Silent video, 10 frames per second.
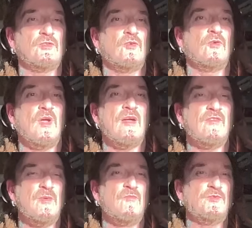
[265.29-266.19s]
So
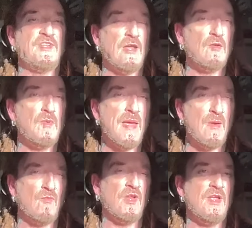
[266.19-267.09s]
having a terrible
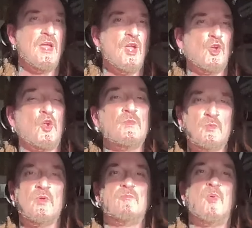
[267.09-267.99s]
memory
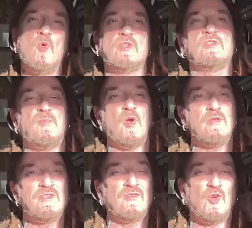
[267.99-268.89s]
comes with bonus
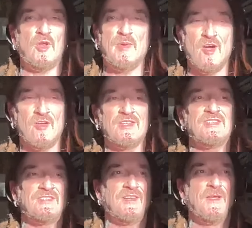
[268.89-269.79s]
points. You've got to be
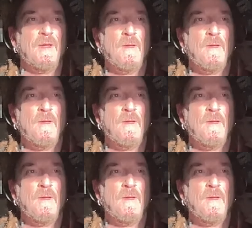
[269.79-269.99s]
honest,